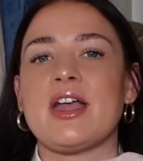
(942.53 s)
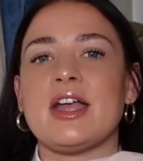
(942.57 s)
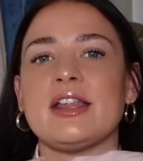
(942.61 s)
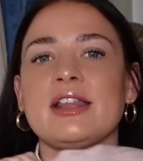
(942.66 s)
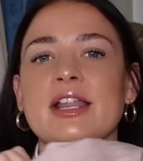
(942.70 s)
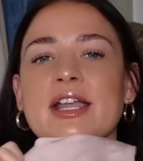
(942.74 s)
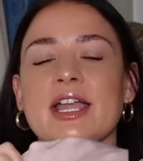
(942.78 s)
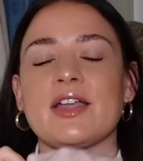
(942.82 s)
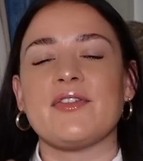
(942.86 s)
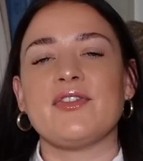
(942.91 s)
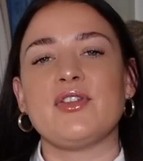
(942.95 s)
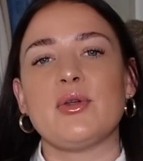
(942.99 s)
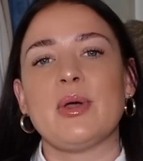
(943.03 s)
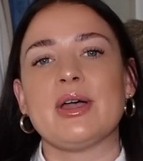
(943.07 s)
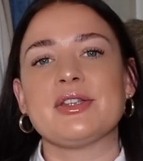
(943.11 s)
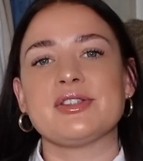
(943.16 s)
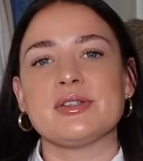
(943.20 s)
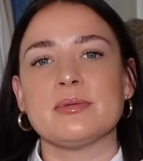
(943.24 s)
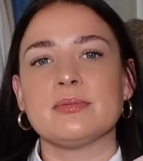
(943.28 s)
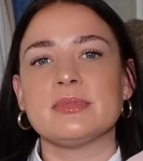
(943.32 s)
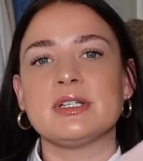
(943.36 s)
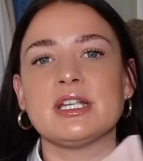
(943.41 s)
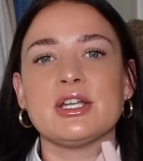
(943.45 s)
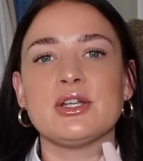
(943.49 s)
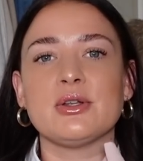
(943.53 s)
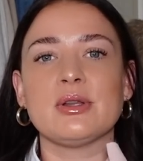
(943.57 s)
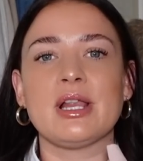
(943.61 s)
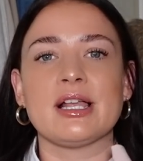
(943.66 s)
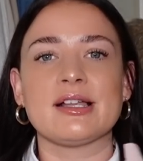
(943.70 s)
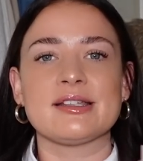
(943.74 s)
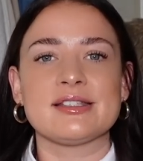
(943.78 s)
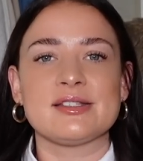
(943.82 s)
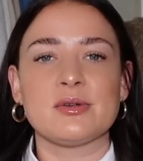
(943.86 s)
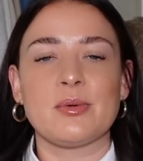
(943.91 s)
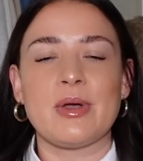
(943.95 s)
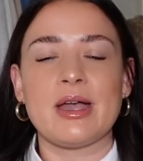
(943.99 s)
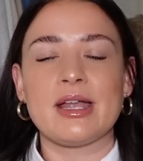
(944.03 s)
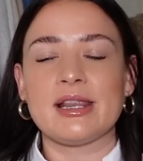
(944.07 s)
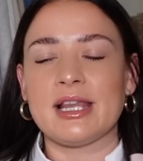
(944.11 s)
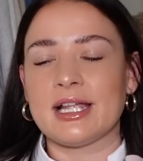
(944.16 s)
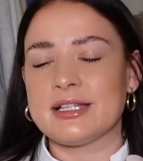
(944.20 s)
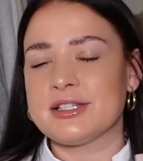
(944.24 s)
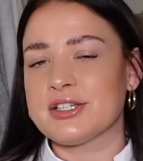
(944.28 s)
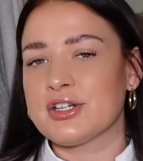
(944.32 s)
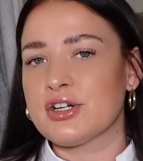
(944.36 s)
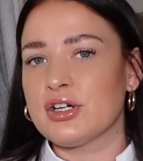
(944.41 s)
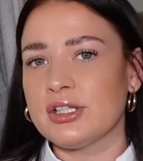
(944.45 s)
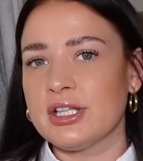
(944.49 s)
And like, if you are somebody who likes to wear
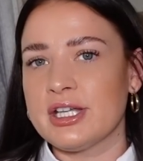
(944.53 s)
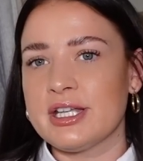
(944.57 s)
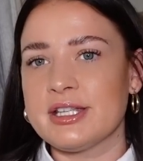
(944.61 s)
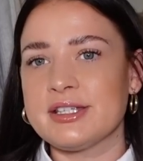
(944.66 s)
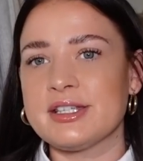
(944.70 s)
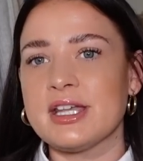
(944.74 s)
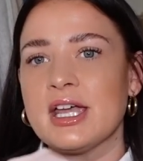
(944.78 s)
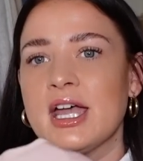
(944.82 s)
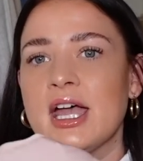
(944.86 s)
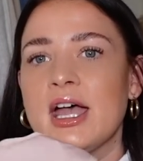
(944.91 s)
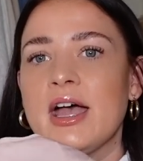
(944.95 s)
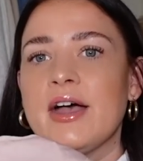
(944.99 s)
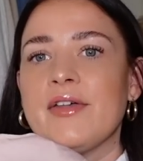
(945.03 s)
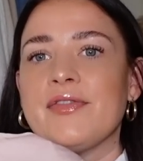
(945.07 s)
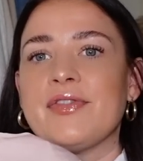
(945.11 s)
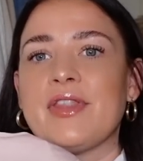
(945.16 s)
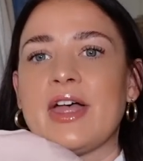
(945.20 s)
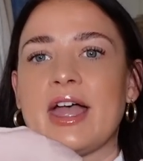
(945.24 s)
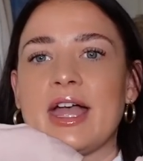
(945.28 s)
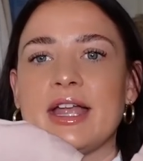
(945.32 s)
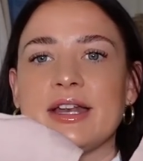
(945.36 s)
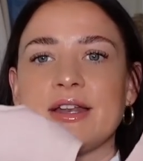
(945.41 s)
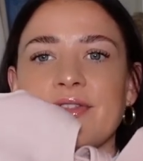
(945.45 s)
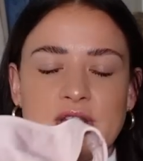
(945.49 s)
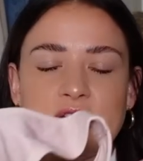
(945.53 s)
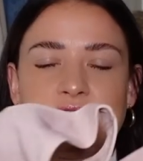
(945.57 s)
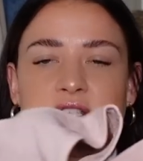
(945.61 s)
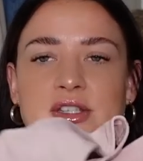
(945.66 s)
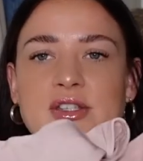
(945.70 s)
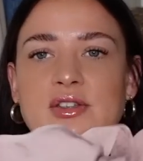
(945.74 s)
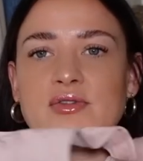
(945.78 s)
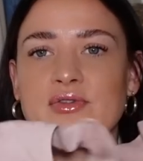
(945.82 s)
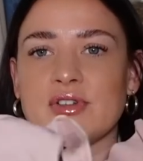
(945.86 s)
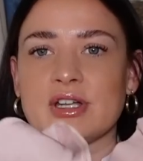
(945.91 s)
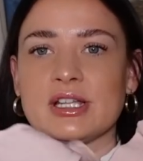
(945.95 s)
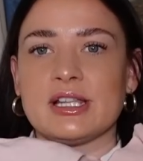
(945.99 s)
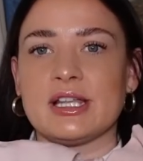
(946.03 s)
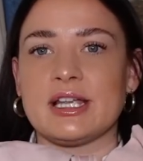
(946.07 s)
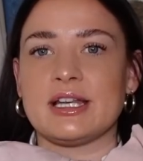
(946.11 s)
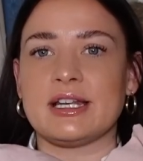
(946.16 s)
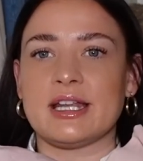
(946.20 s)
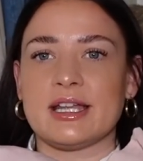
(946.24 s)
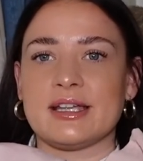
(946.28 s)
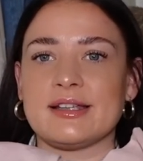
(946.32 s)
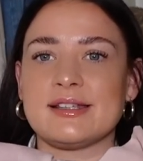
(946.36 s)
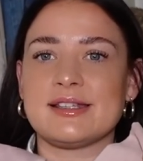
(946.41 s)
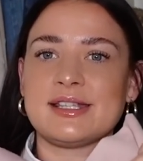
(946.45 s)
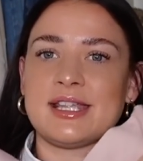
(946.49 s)
lighter colors, then this is a really
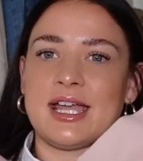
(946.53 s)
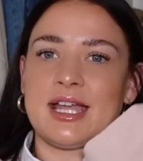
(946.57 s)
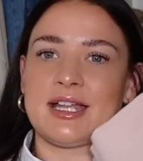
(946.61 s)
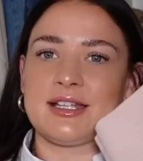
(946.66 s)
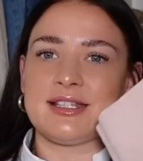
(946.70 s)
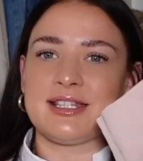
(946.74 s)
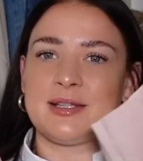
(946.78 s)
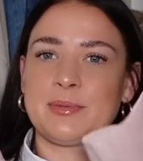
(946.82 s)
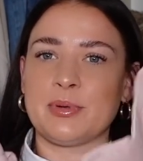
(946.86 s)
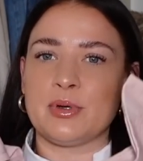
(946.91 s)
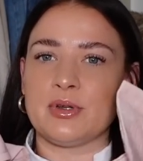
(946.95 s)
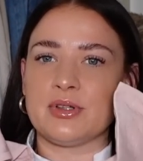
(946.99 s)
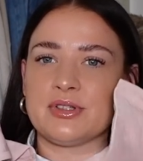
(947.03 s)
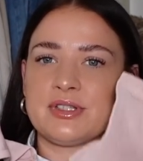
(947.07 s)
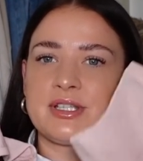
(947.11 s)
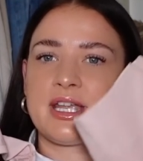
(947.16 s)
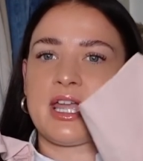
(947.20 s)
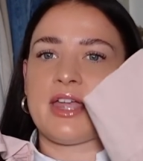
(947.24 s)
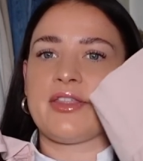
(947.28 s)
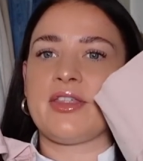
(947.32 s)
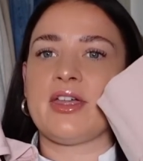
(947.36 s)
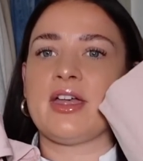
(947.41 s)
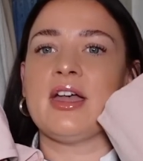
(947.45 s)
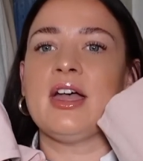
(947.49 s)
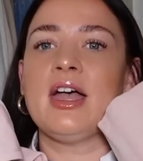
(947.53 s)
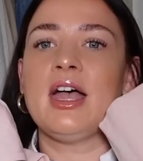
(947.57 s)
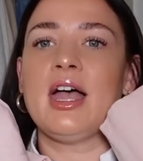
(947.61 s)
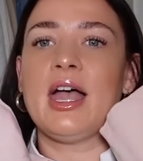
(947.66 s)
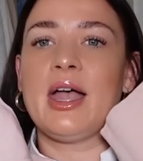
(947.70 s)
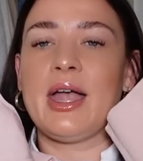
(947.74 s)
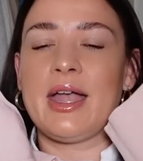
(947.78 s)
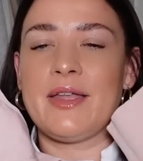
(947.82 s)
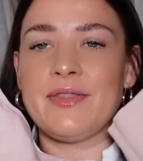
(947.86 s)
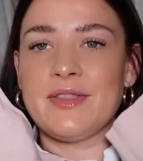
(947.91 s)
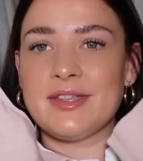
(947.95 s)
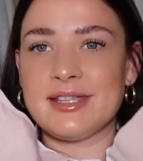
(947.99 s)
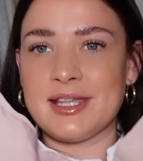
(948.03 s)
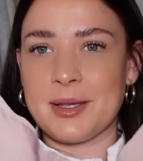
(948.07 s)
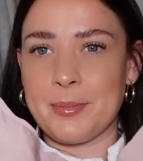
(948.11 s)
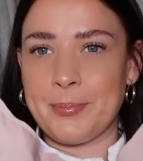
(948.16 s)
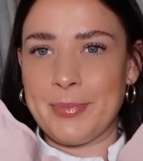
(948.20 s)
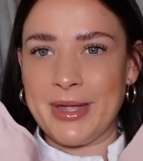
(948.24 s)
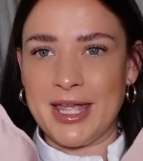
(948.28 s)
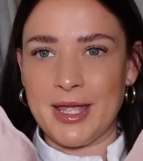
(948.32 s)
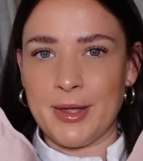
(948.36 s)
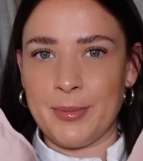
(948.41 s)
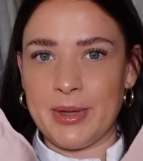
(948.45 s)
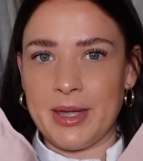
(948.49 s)
nice set to put together in this like
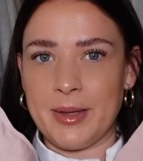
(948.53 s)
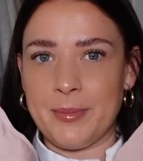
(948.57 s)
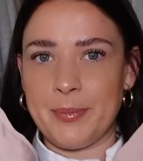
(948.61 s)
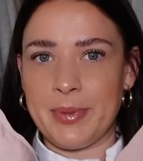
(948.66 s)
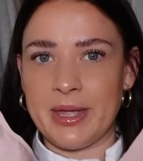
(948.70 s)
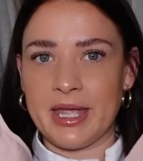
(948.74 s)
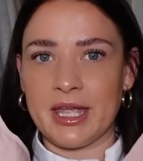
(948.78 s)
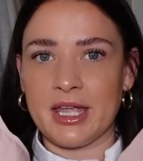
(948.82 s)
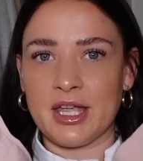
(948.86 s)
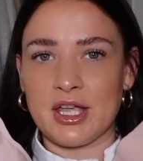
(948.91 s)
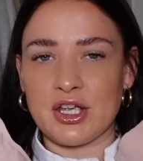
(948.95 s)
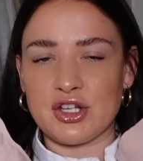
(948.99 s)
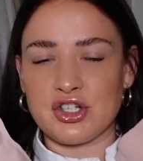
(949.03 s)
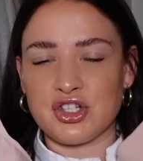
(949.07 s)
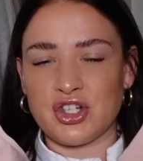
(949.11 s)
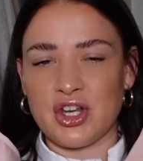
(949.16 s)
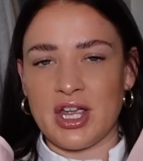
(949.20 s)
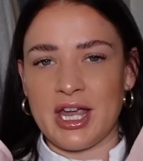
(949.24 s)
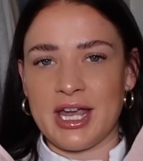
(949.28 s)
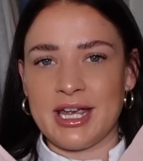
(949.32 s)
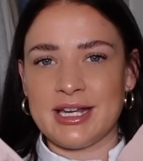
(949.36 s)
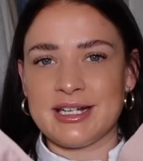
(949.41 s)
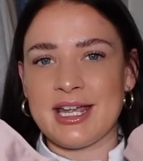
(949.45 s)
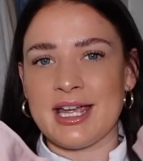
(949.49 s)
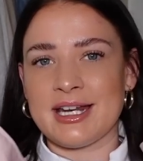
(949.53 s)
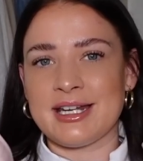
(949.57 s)
baby pink shade.